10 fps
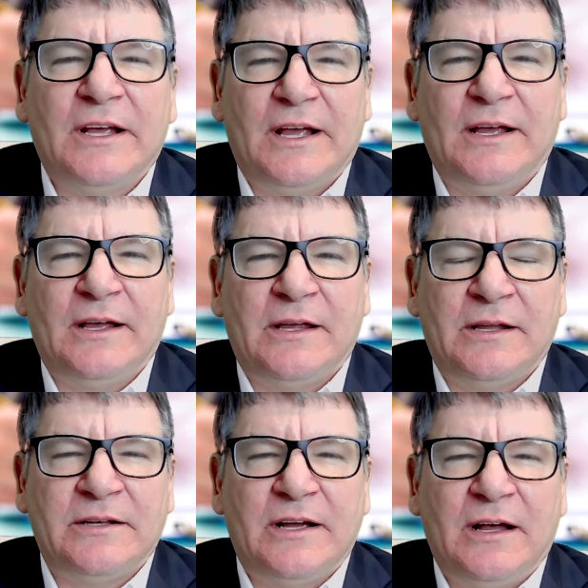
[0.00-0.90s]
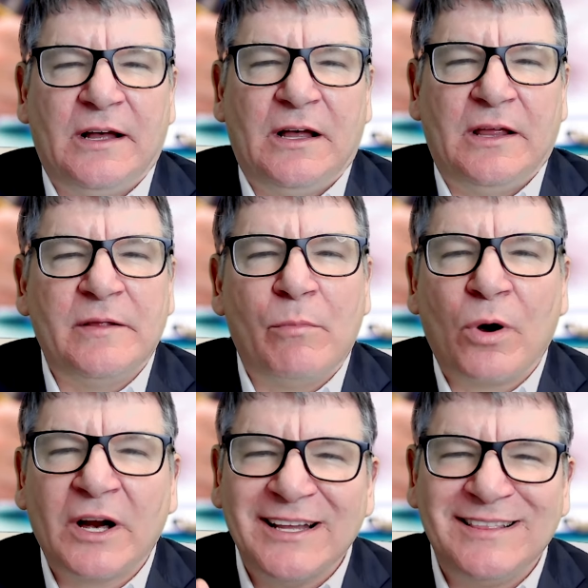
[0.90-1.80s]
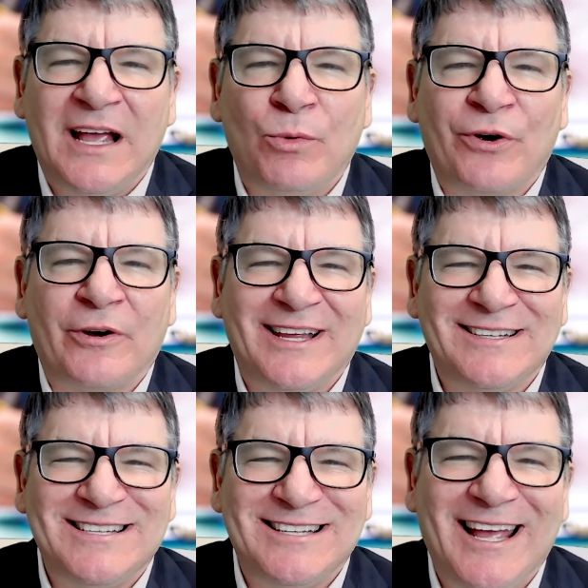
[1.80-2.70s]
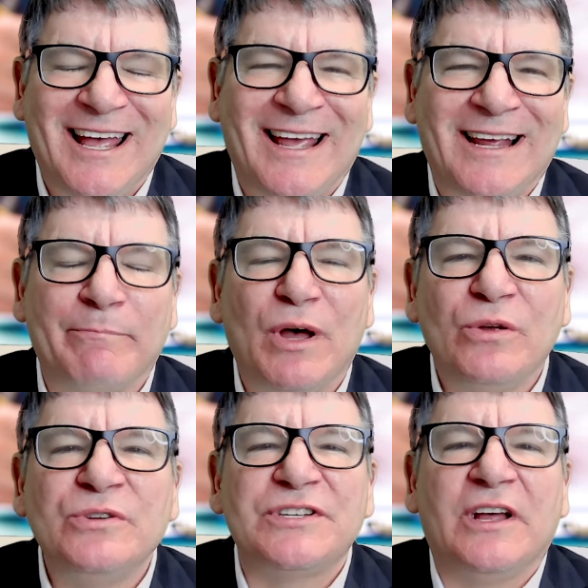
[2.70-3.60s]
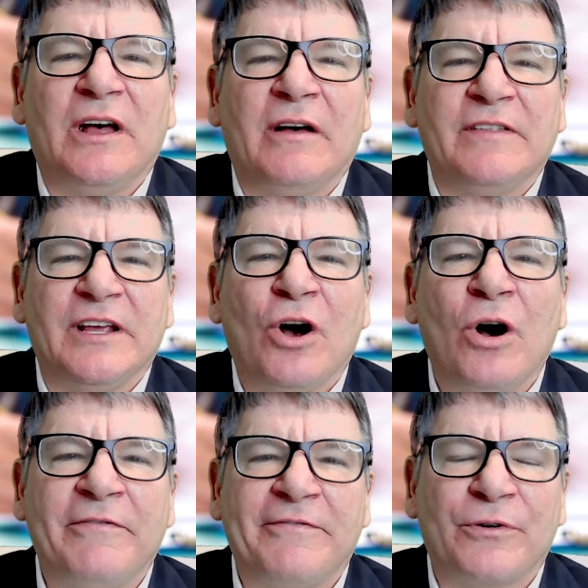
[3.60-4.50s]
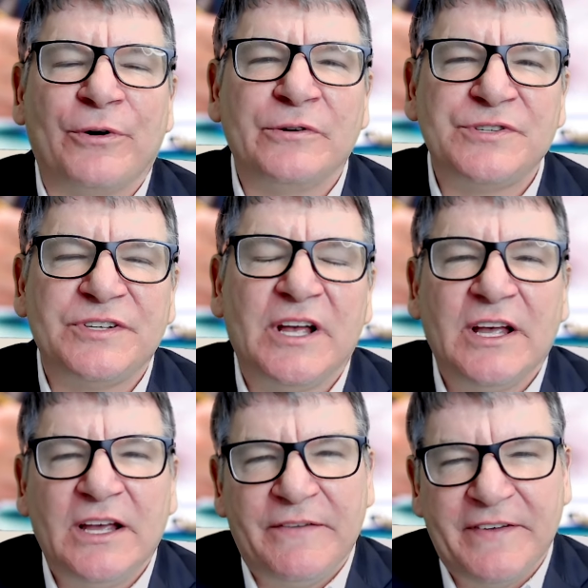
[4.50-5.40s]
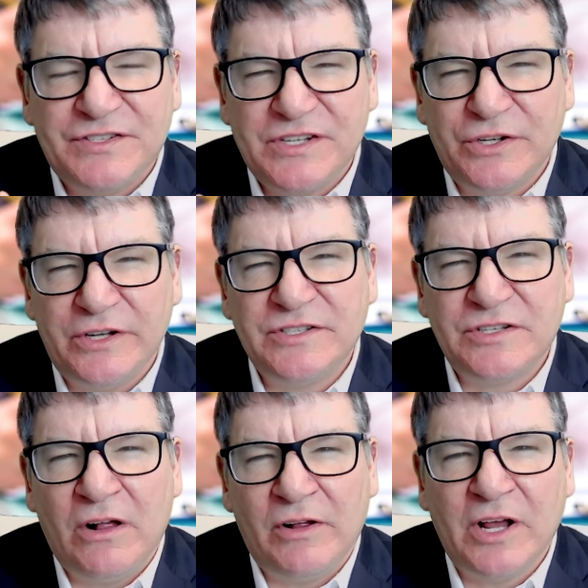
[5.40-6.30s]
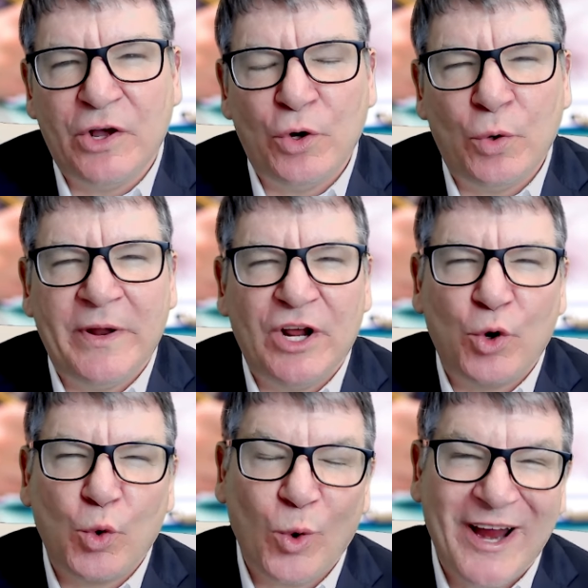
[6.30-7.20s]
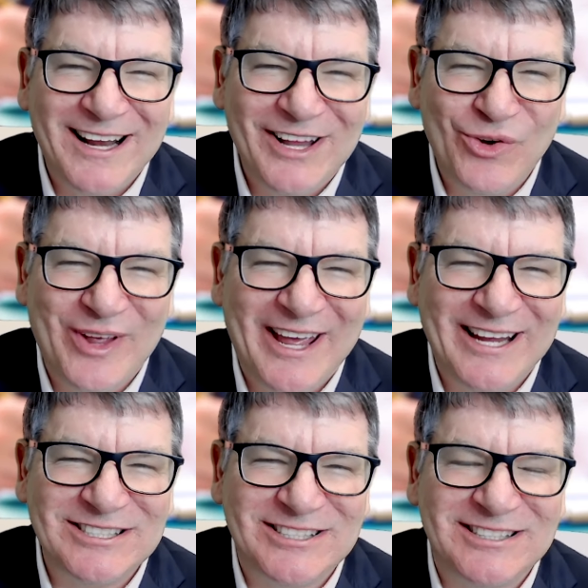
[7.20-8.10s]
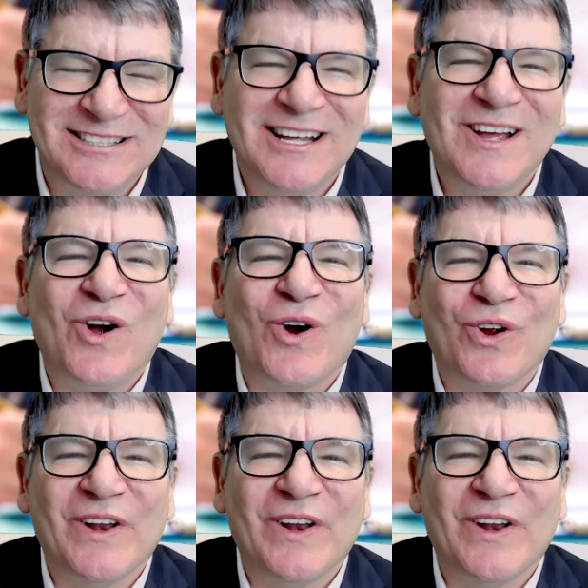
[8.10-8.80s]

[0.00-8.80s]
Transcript: and in the market that we're in today, most of the offers, if it's a good solid home and a great location, are going to